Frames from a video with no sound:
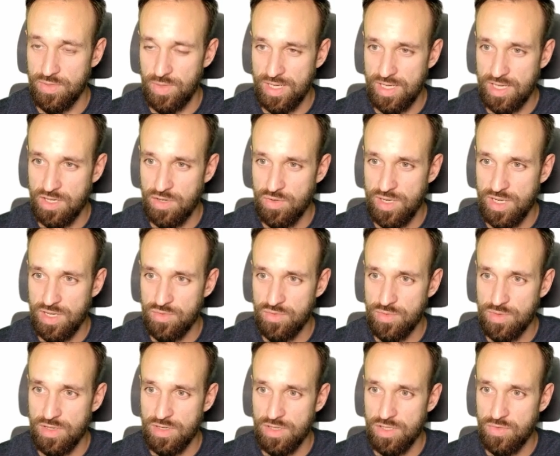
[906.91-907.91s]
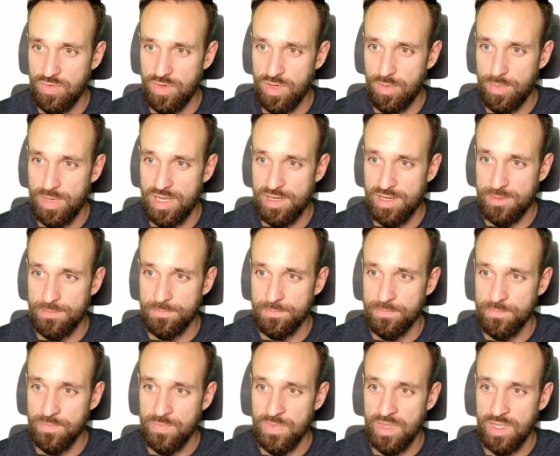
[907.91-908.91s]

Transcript: If I go now over the button,